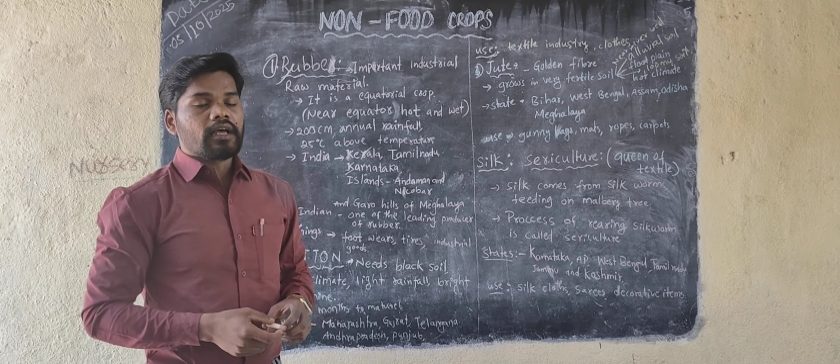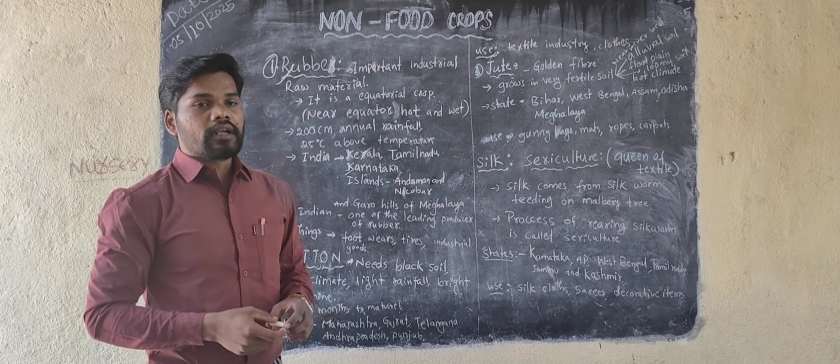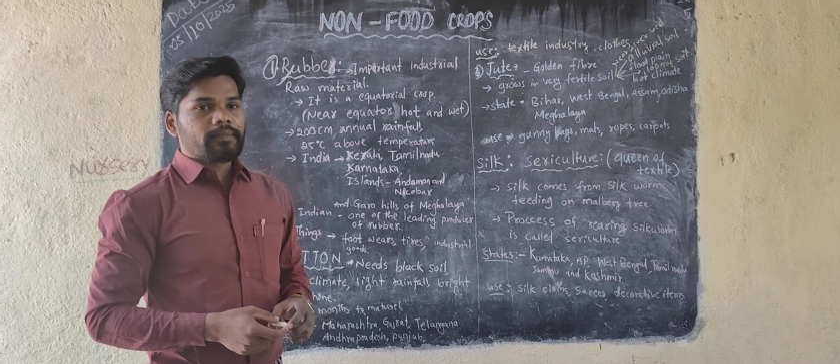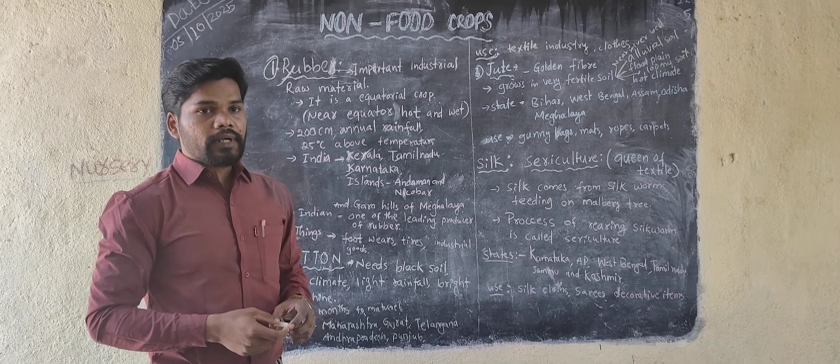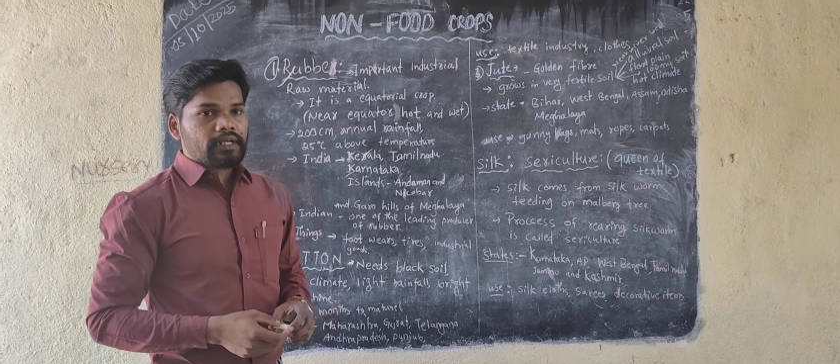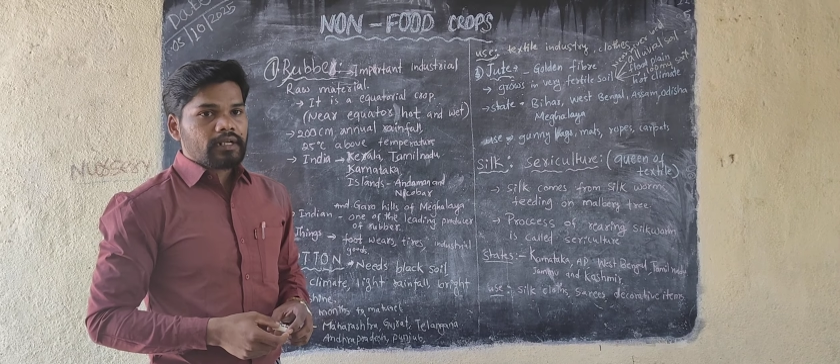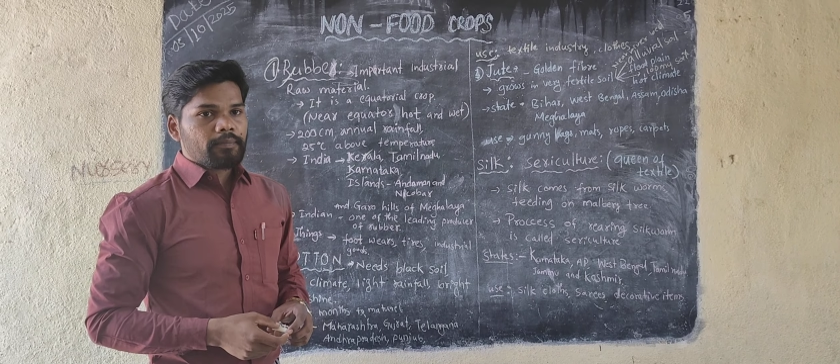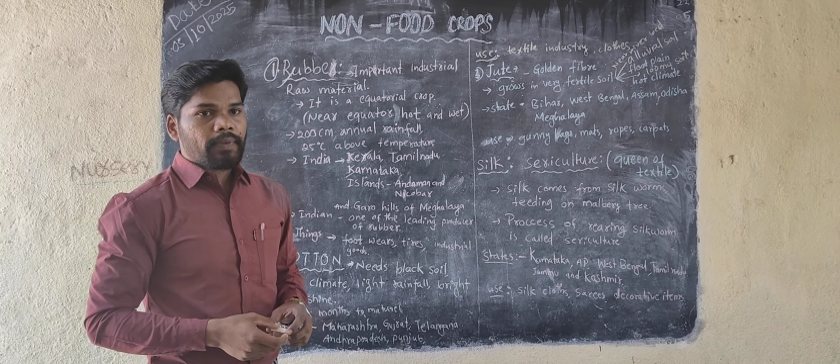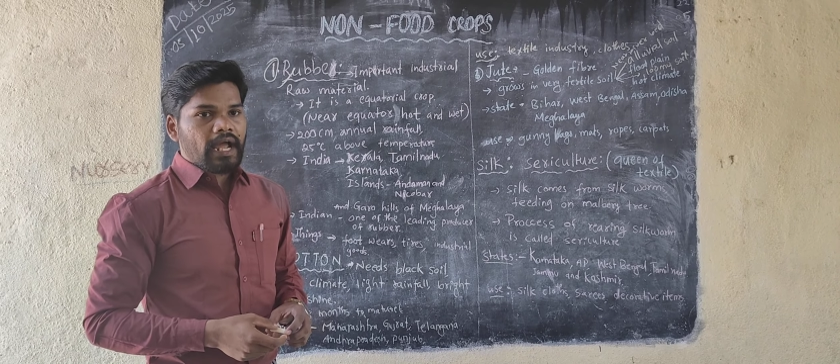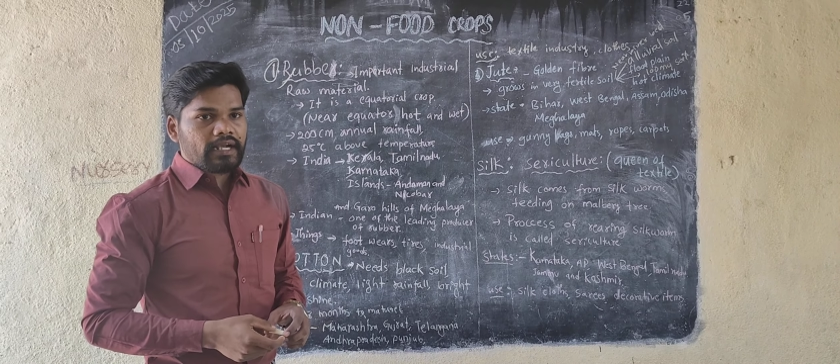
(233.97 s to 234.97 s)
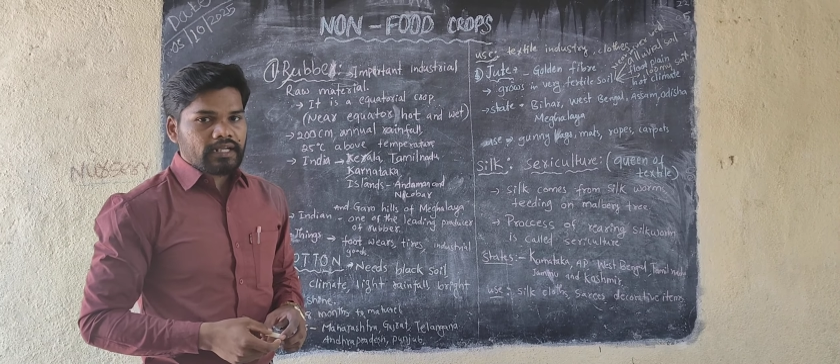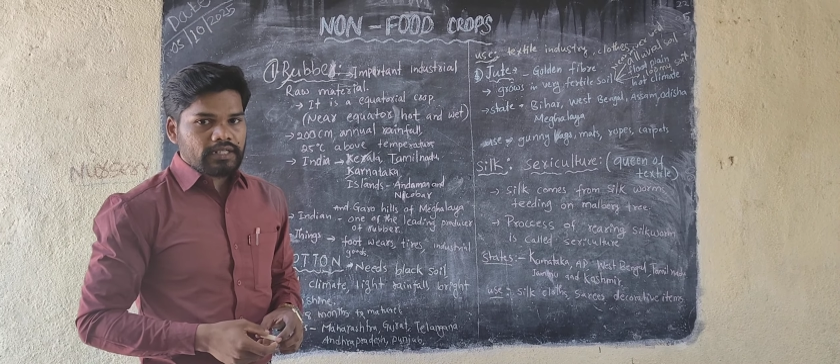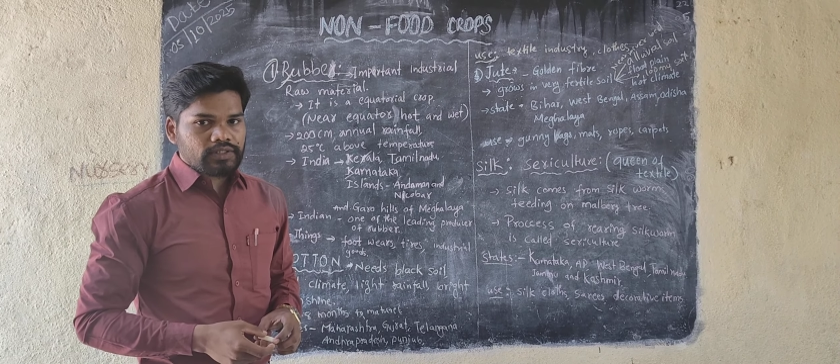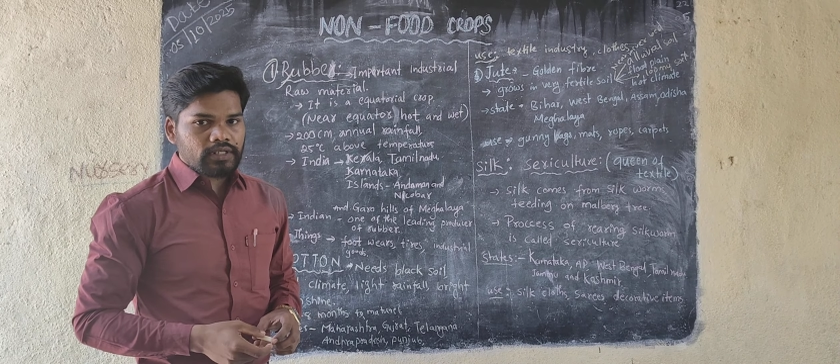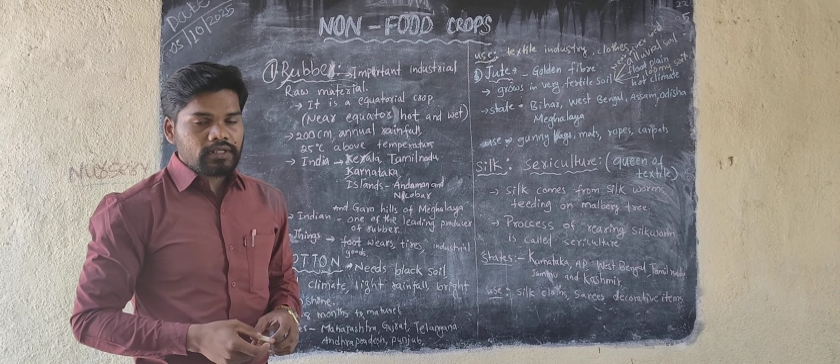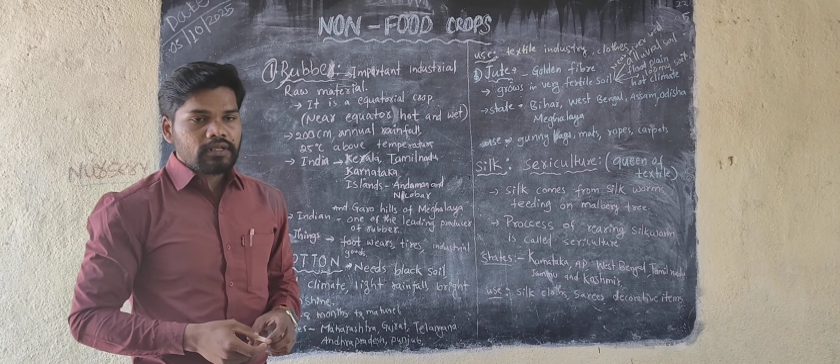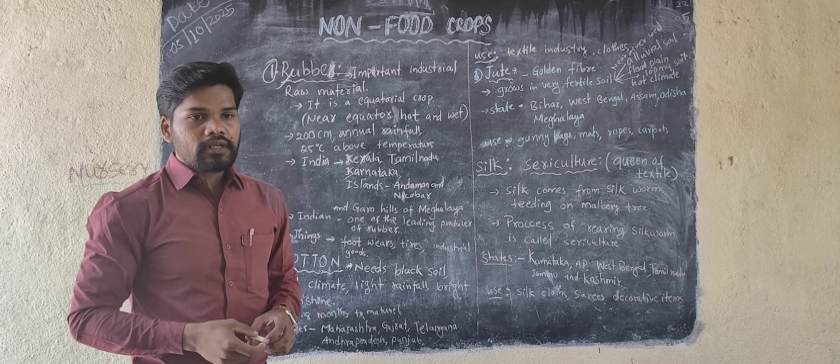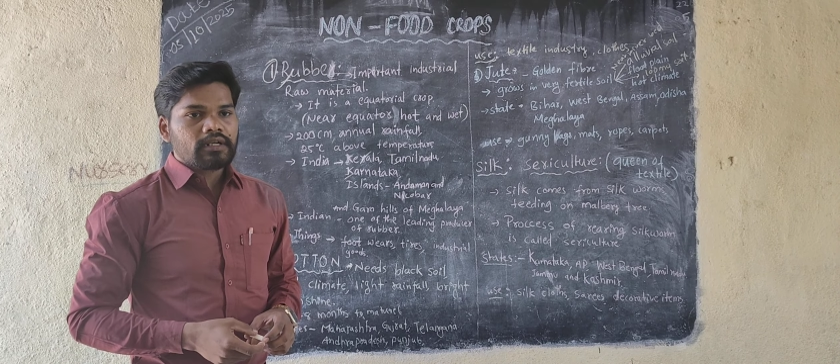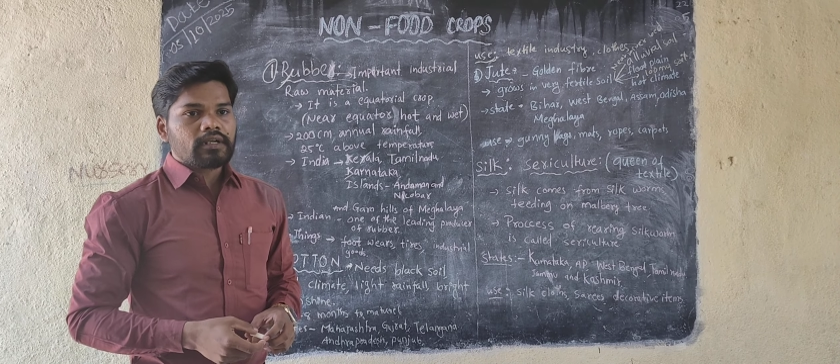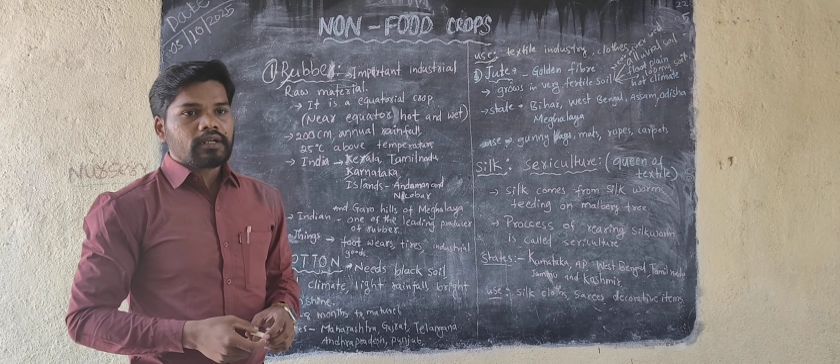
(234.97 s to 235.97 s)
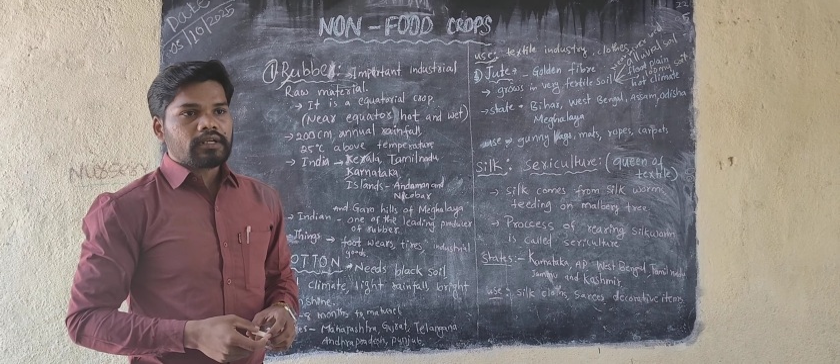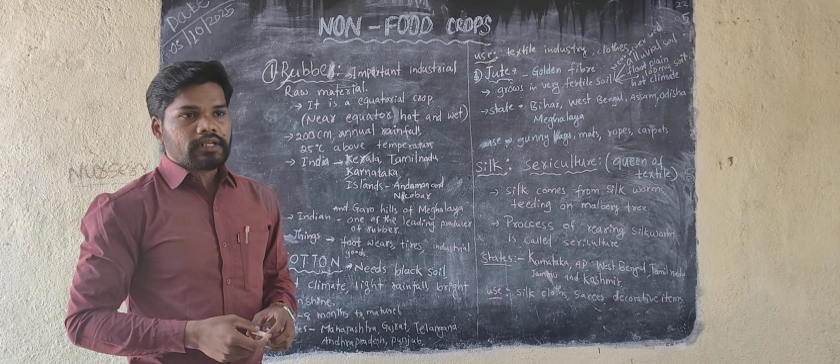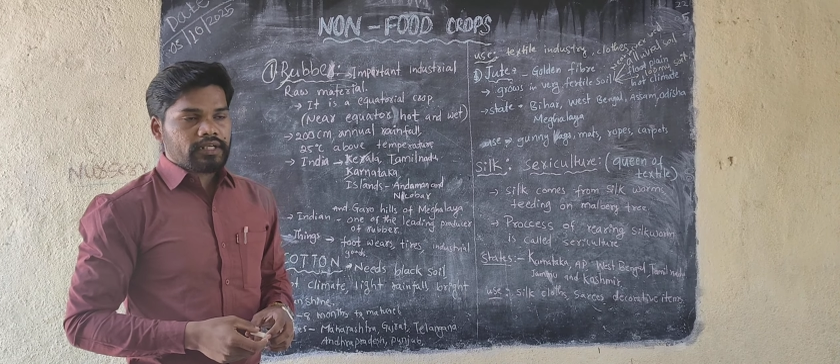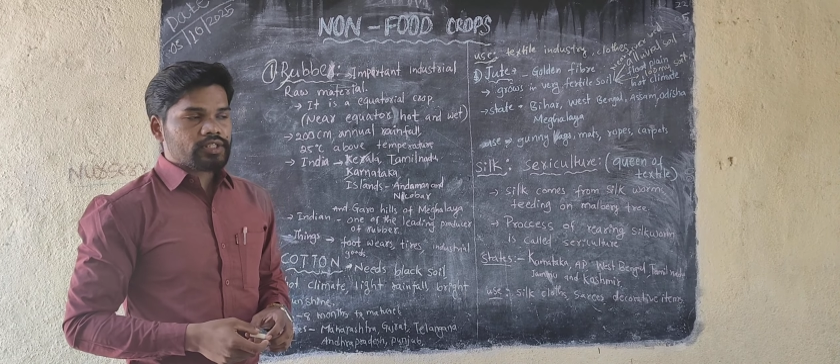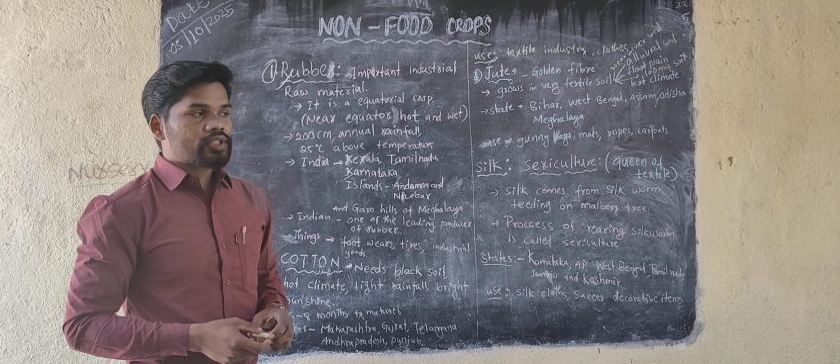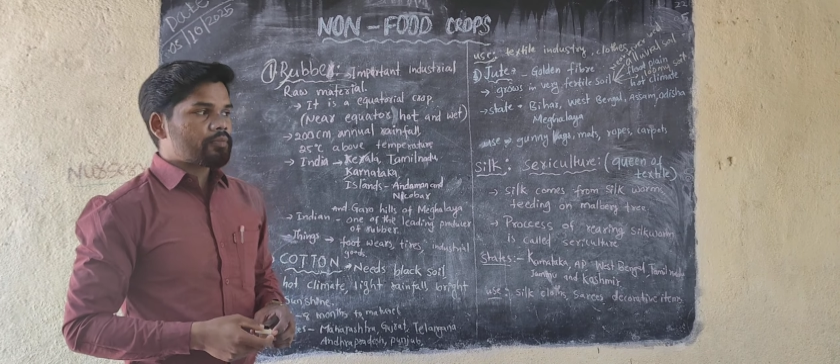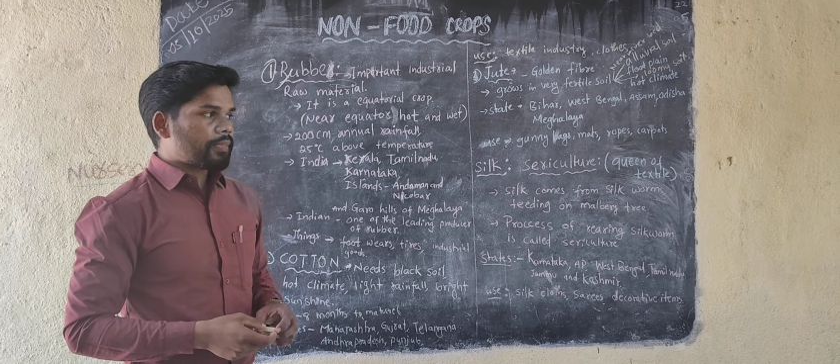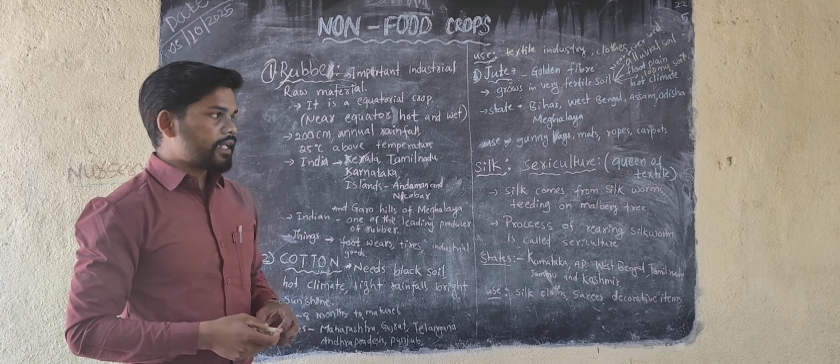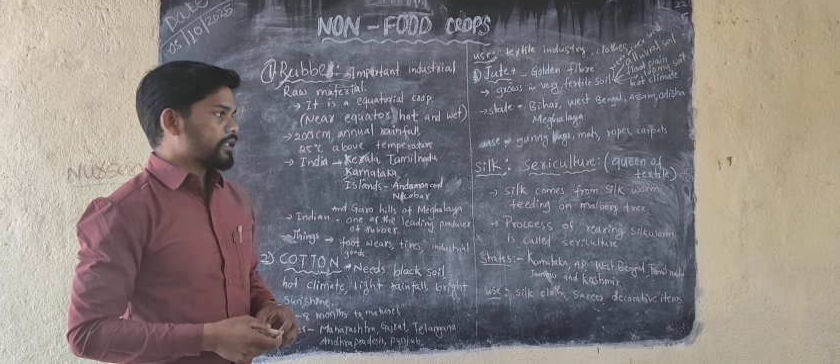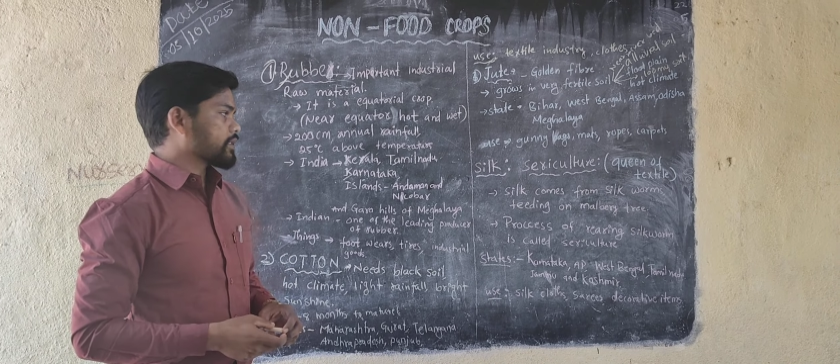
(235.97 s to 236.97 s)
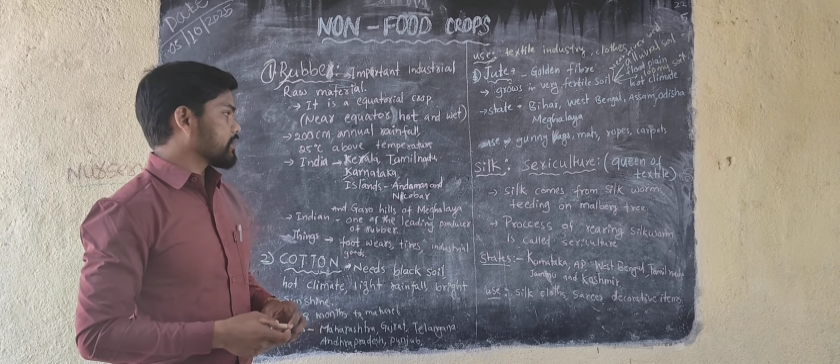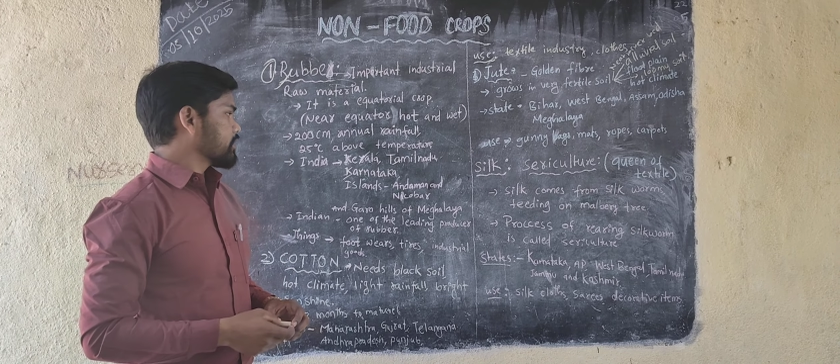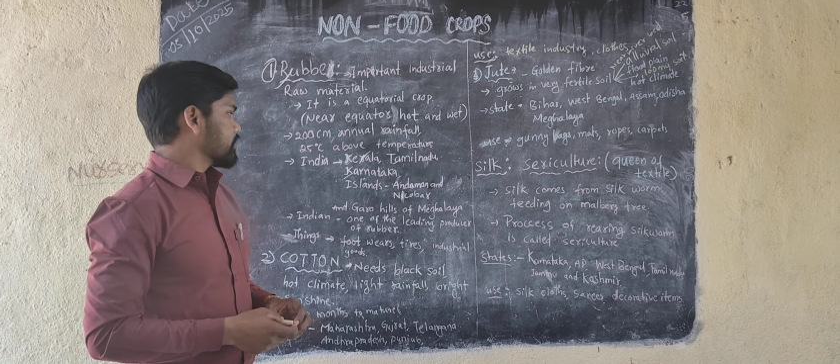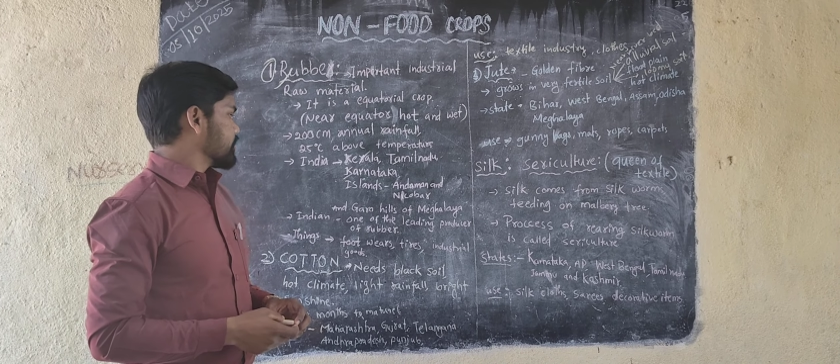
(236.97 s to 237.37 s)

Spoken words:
rubber plantation takes place.